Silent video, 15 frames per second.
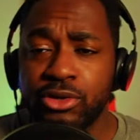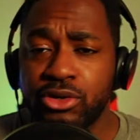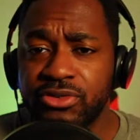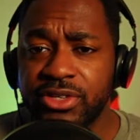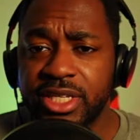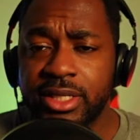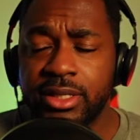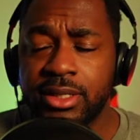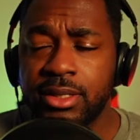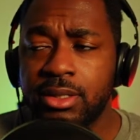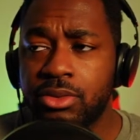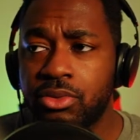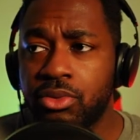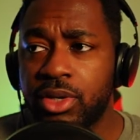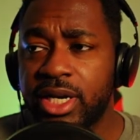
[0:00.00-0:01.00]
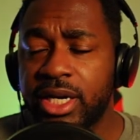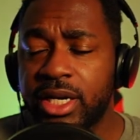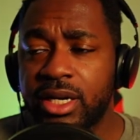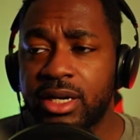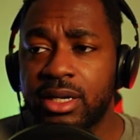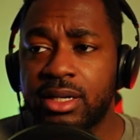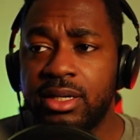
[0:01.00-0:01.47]
movie
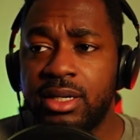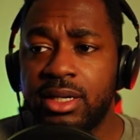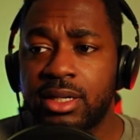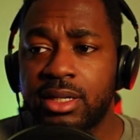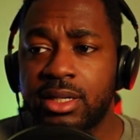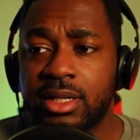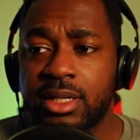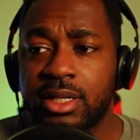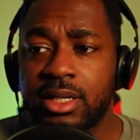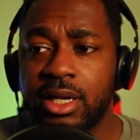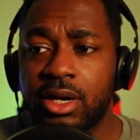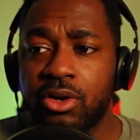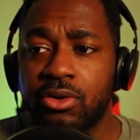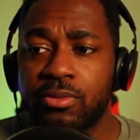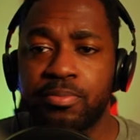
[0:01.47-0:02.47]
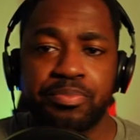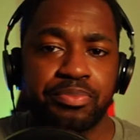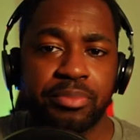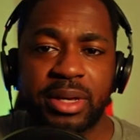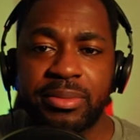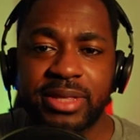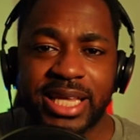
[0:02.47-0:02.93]
where you know
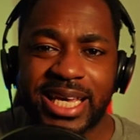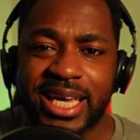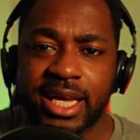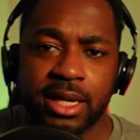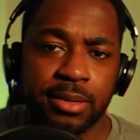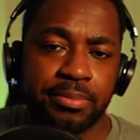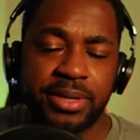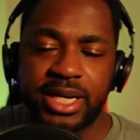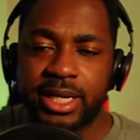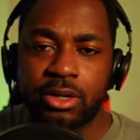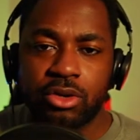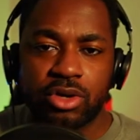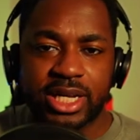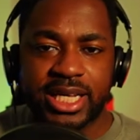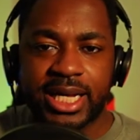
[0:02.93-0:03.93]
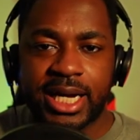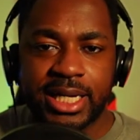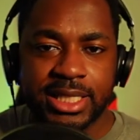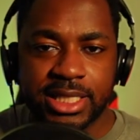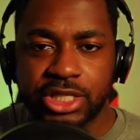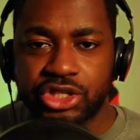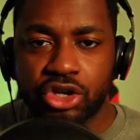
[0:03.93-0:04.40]
maybe the kingpin or the guy
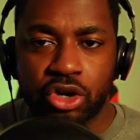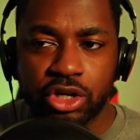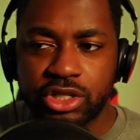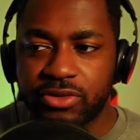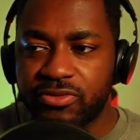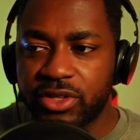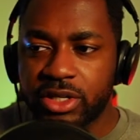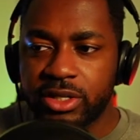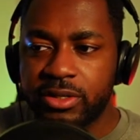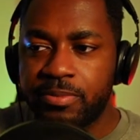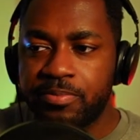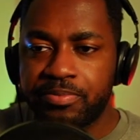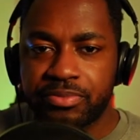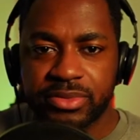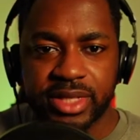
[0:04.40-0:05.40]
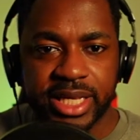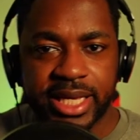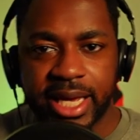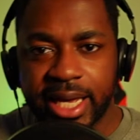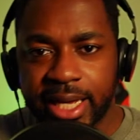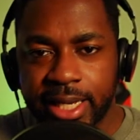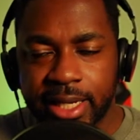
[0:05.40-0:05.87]
that's in charge of the the
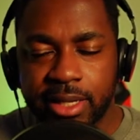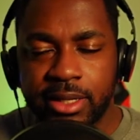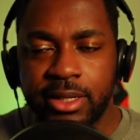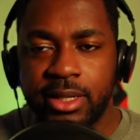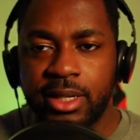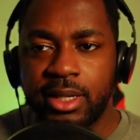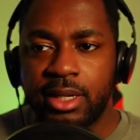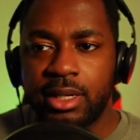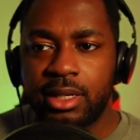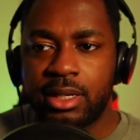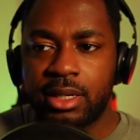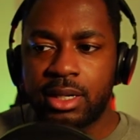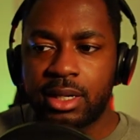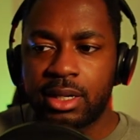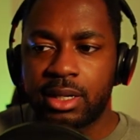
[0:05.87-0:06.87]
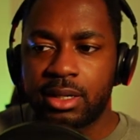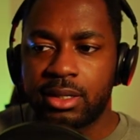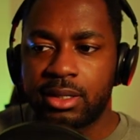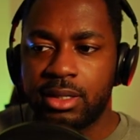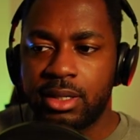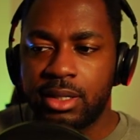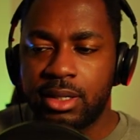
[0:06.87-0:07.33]
gang uh,